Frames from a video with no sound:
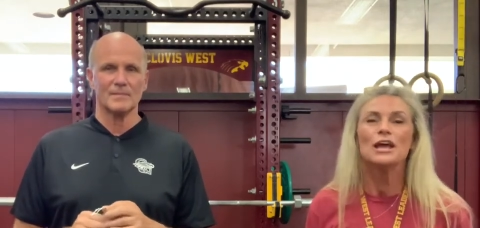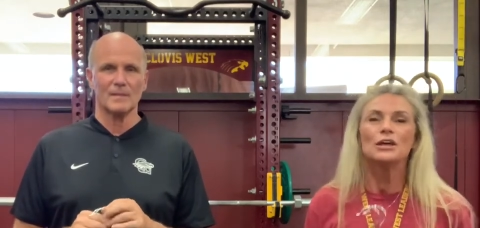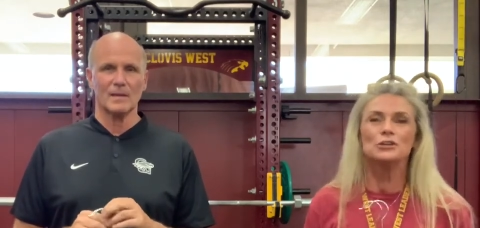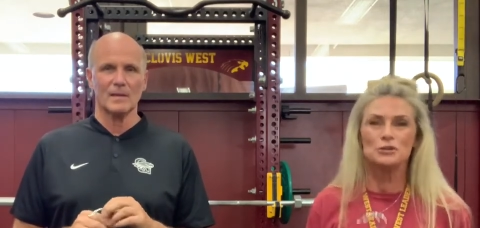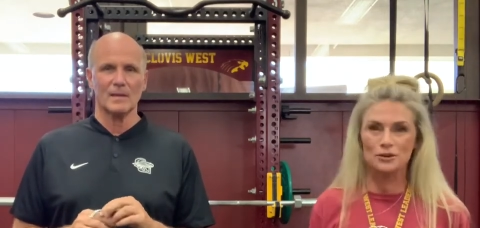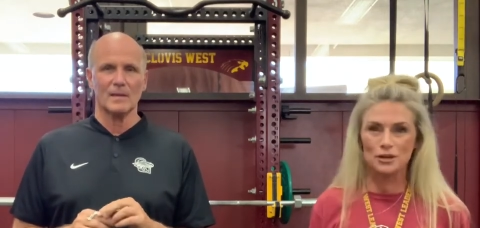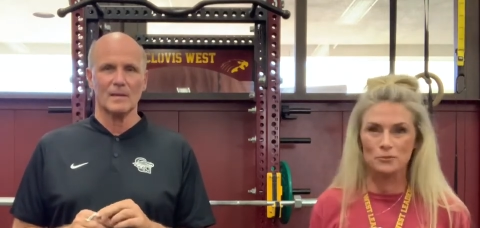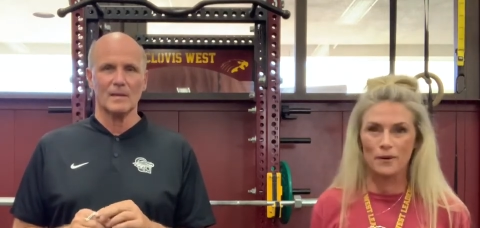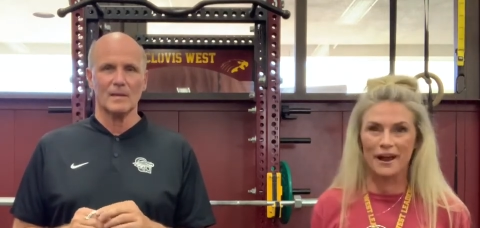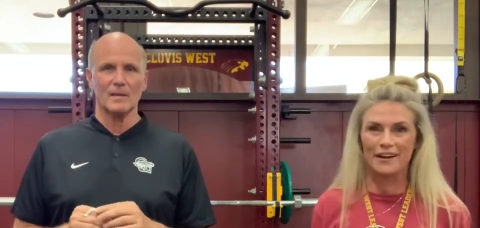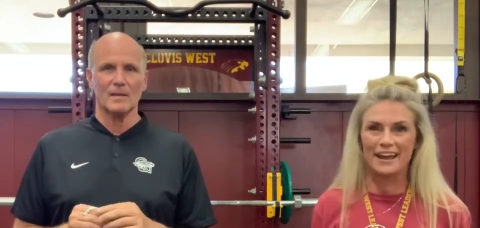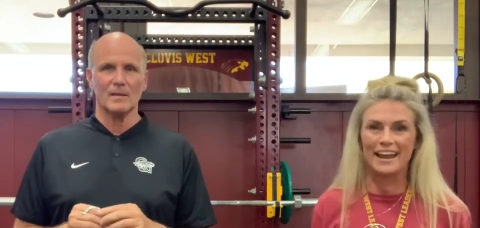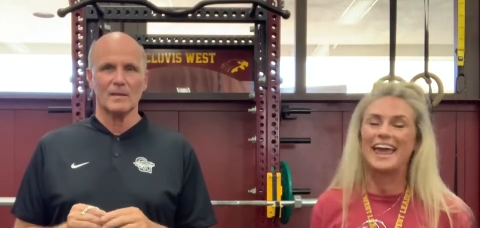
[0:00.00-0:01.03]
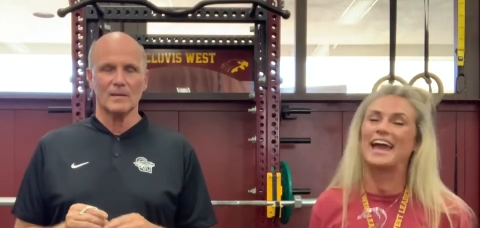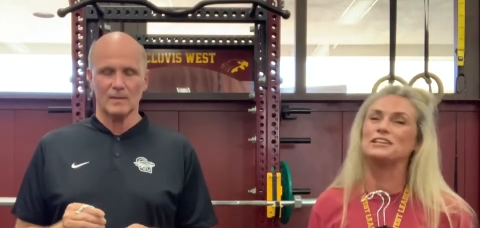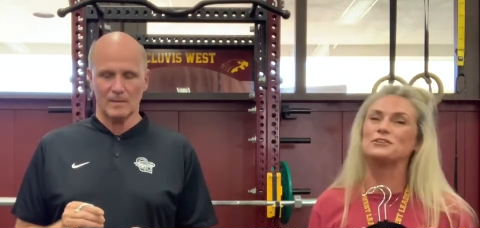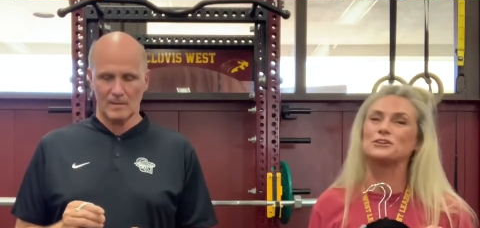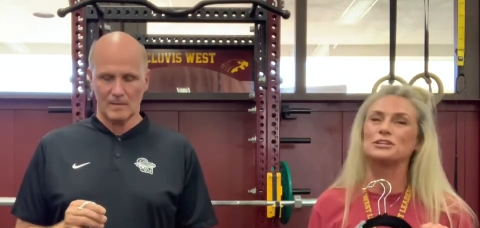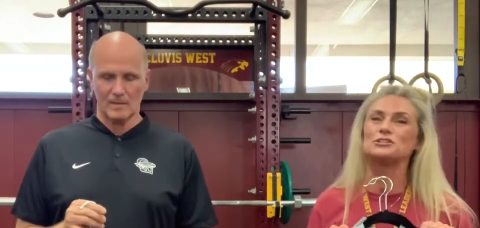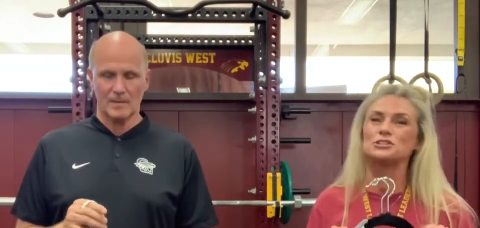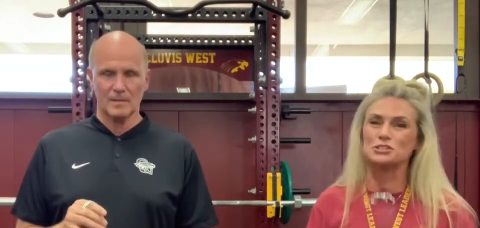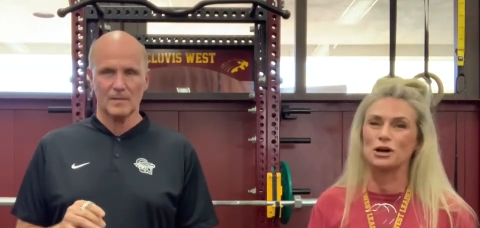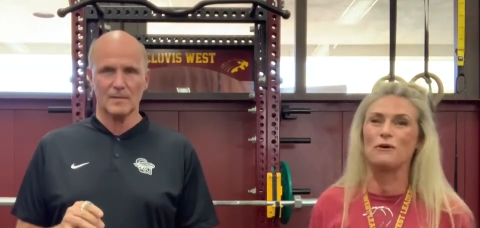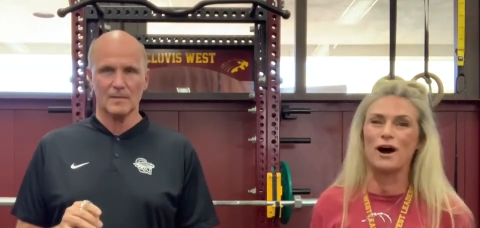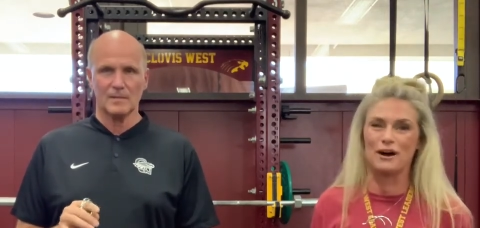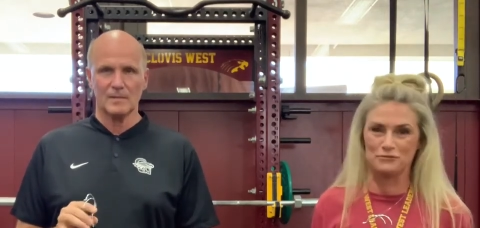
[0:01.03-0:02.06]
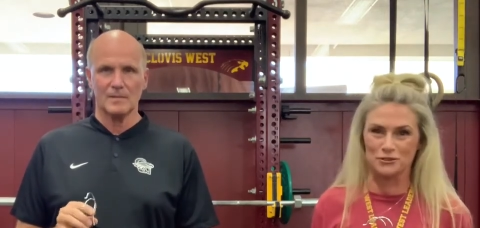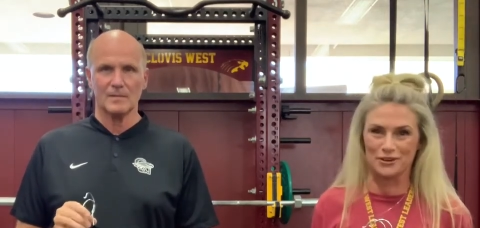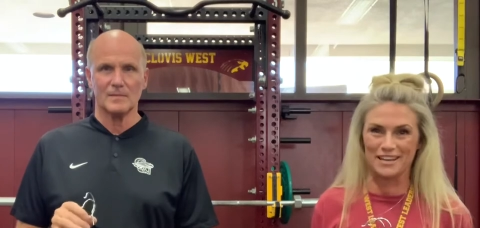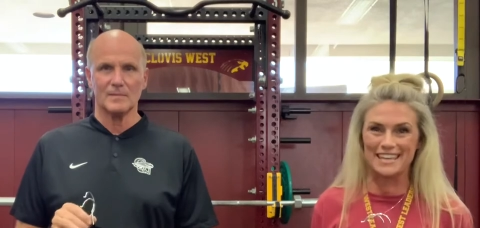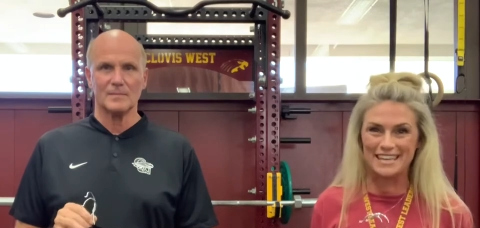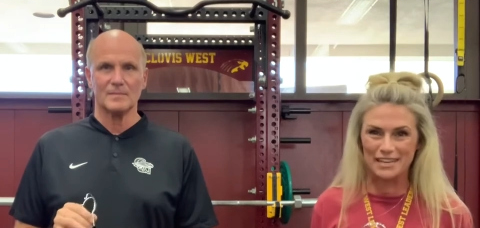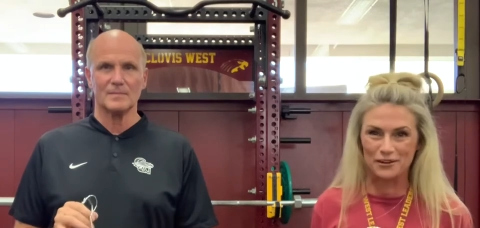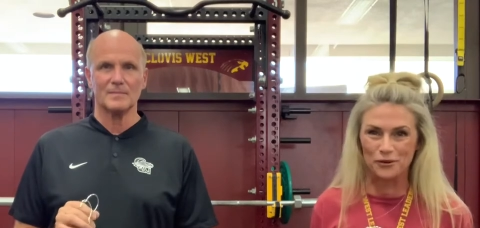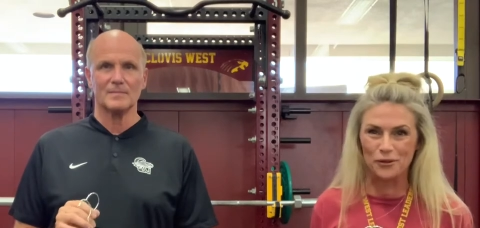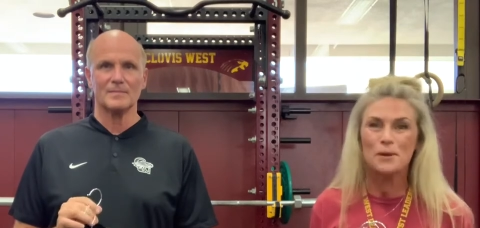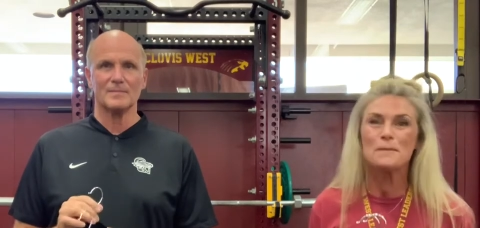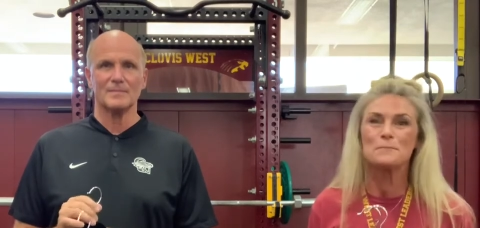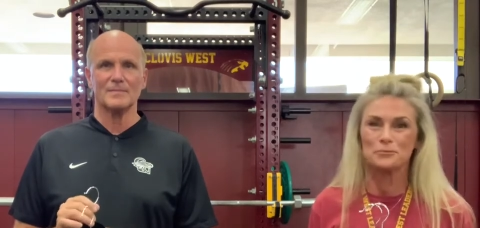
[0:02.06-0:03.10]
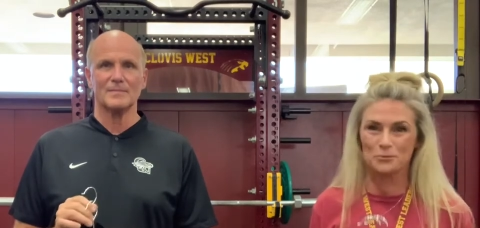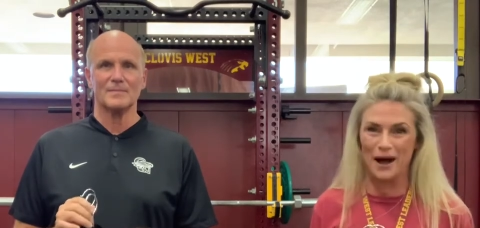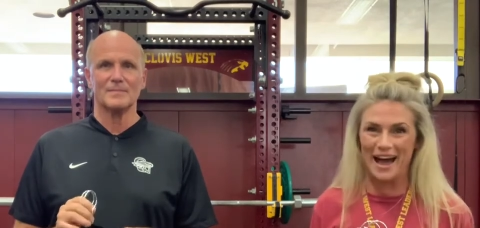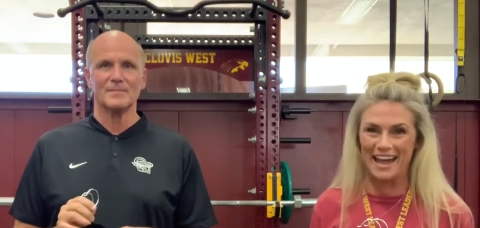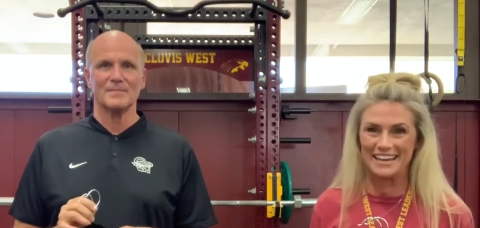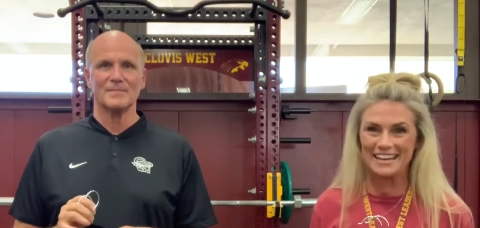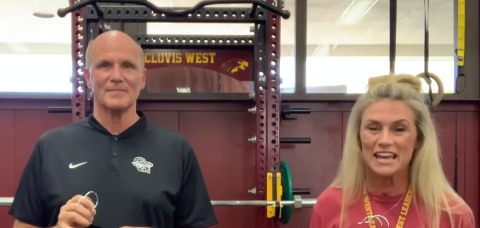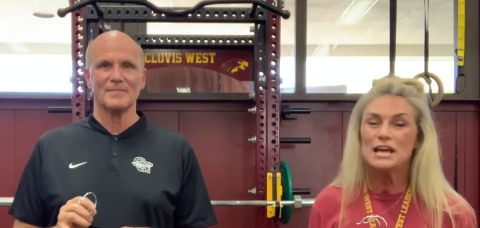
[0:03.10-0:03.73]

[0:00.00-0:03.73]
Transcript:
Speaker 1: You can wear it and you can show off your eagle pride.